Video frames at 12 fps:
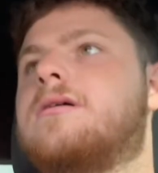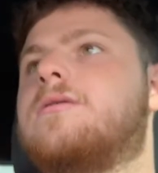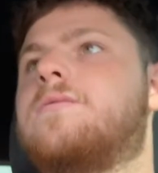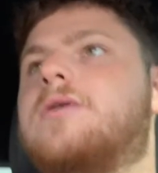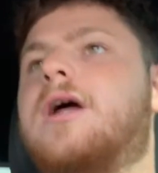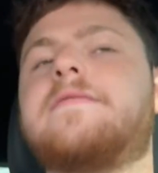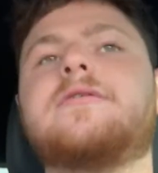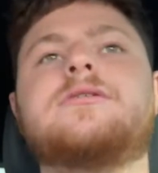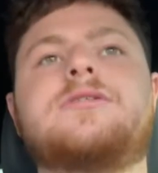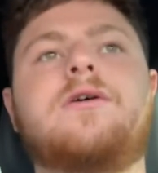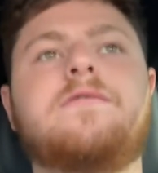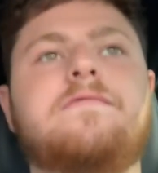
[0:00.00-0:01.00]

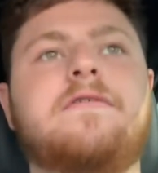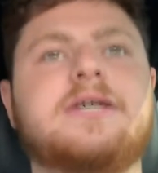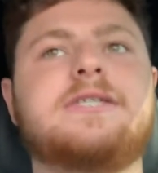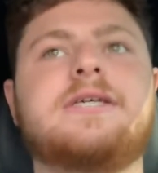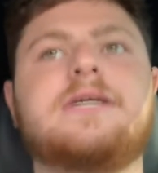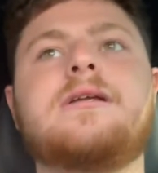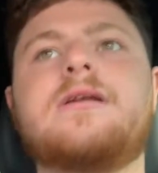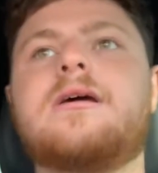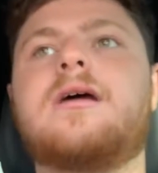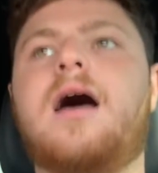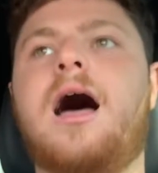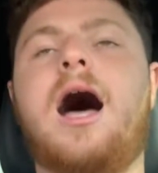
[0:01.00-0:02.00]
whatevers don't fix it,
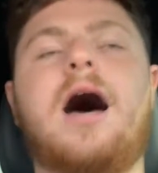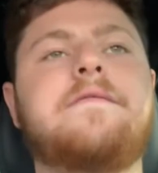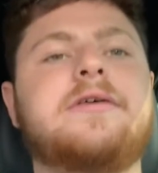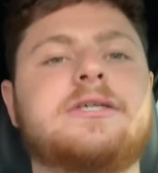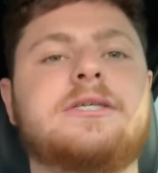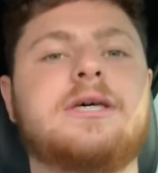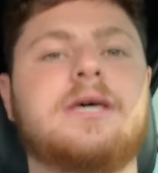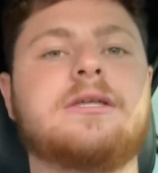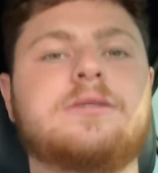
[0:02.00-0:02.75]
obviously it's